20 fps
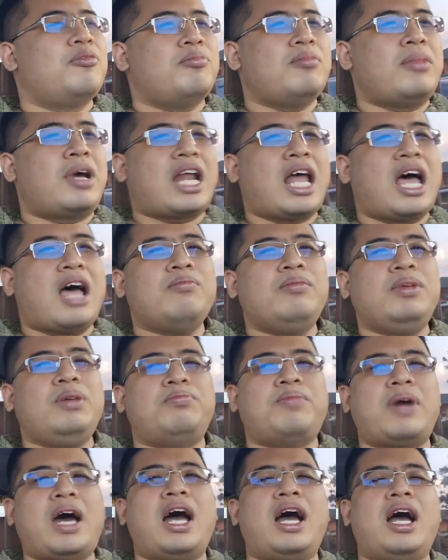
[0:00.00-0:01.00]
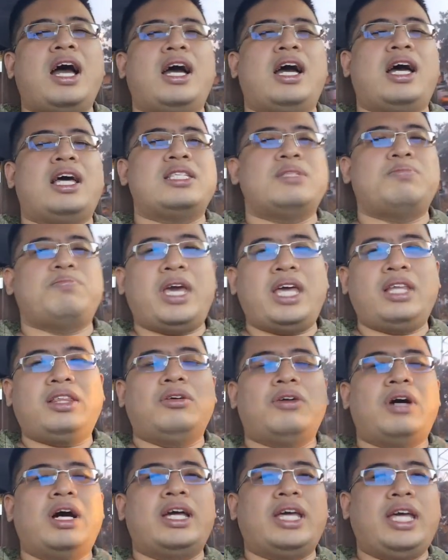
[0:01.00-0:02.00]
Marami pang
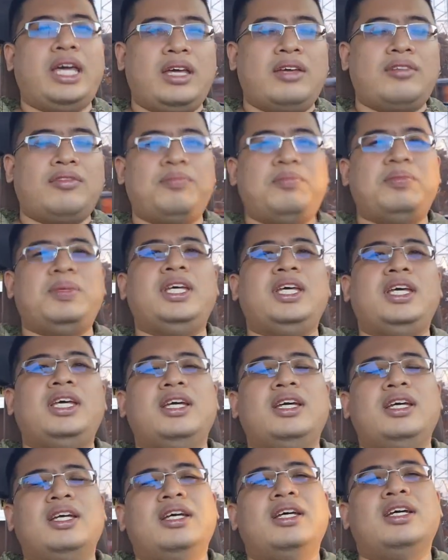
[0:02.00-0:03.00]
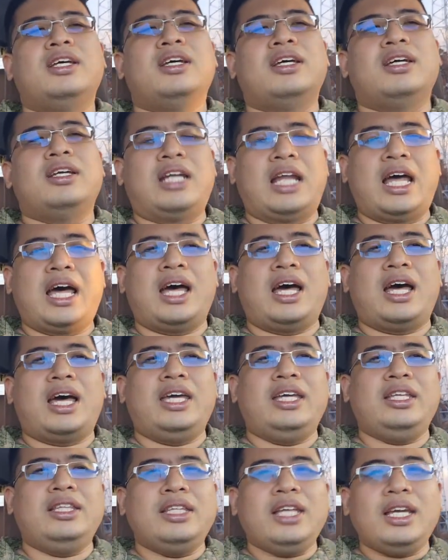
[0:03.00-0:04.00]
aspeto ang AFP na
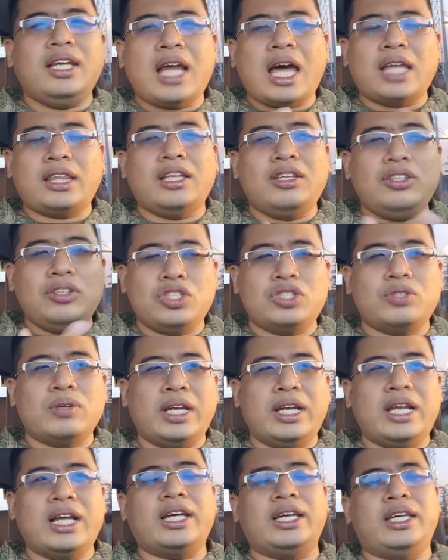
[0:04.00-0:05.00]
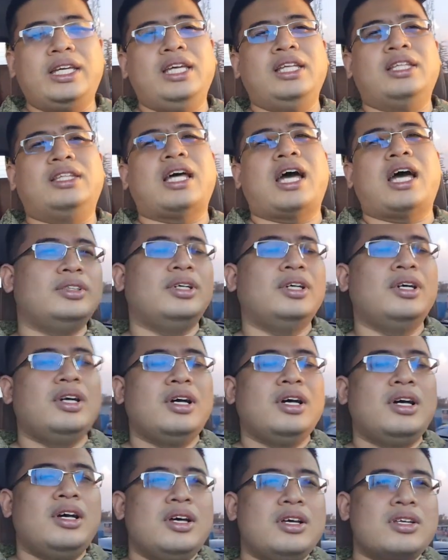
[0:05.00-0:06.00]
hindi natin usually nakikita.
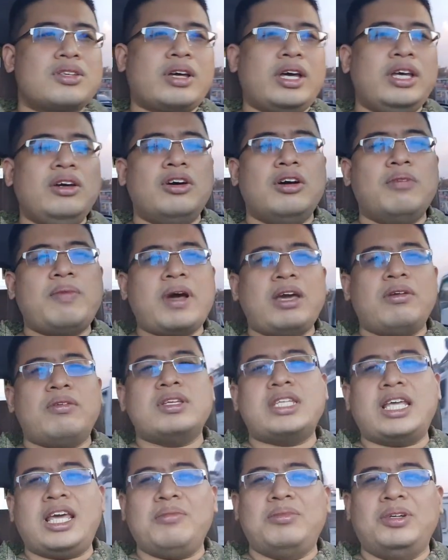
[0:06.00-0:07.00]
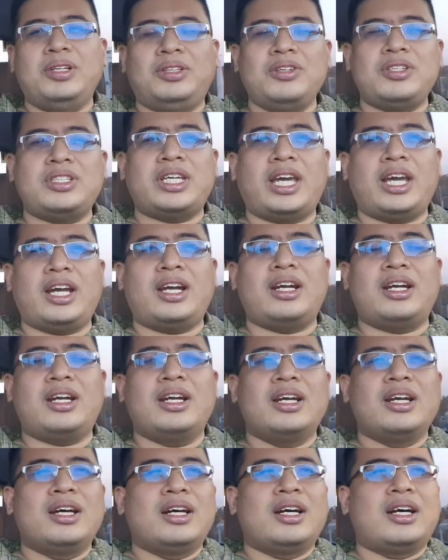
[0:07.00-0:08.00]
So I hope I was able to share
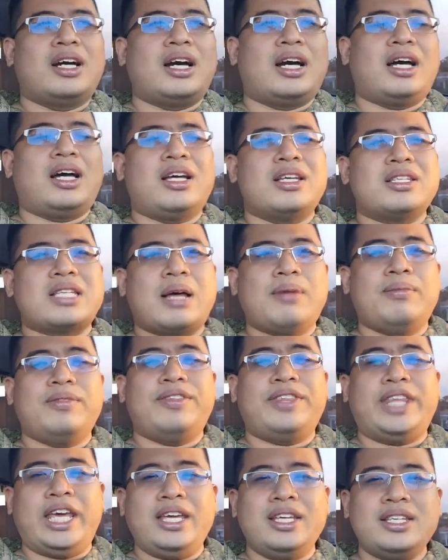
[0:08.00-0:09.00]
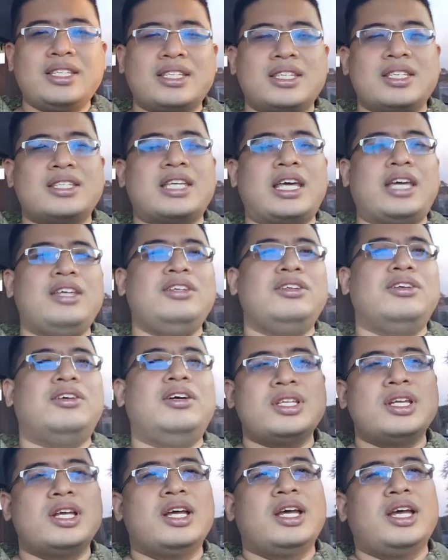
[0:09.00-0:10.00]
some things sa
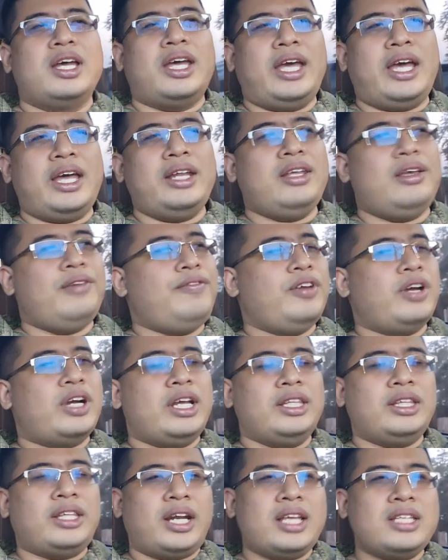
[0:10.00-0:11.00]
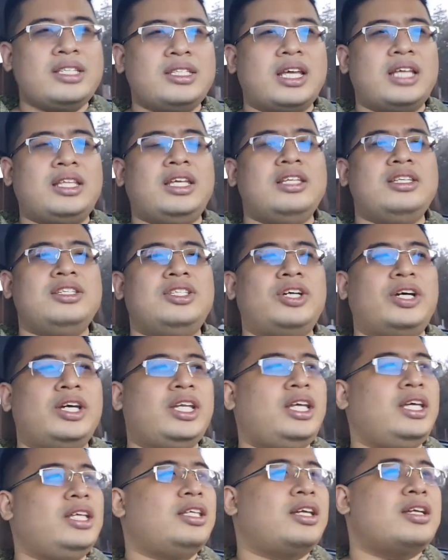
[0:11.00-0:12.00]
inyo. And if you're interested in
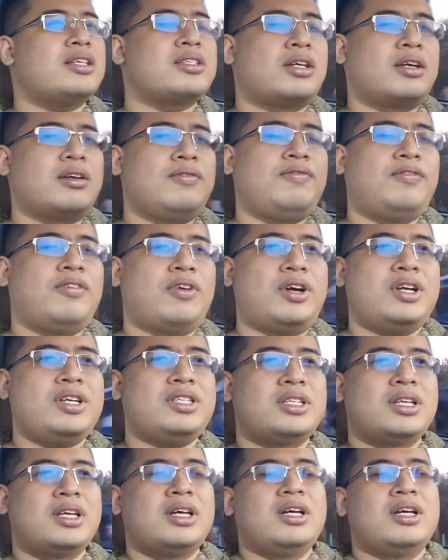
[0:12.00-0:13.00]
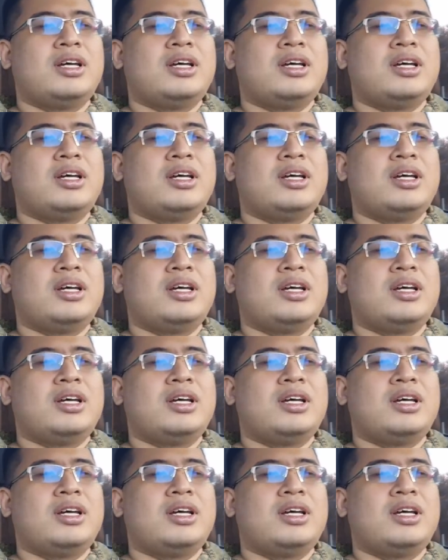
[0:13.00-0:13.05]
joining the Reserve Force,